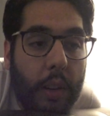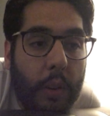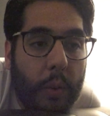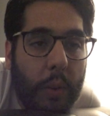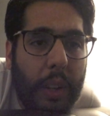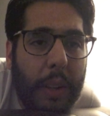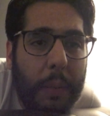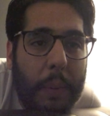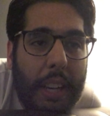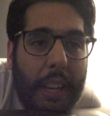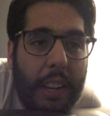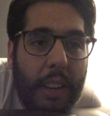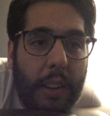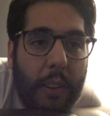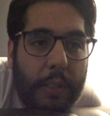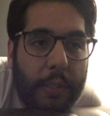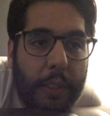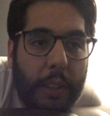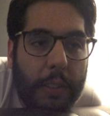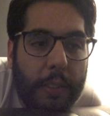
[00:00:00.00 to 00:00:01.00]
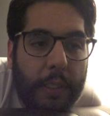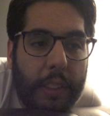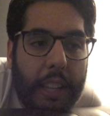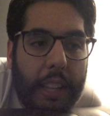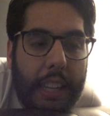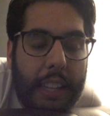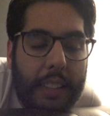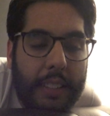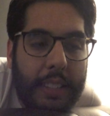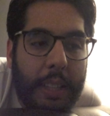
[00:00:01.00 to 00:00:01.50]
really making you feel for the
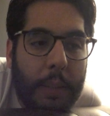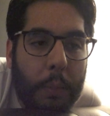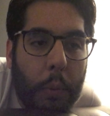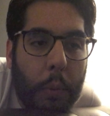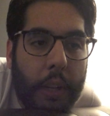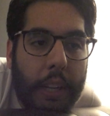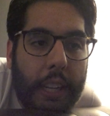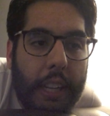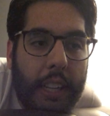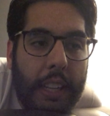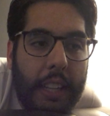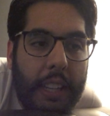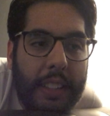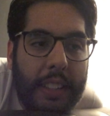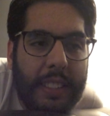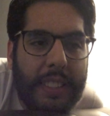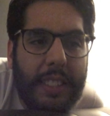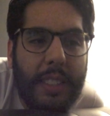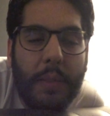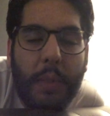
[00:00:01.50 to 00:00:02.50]
guy the same way. This is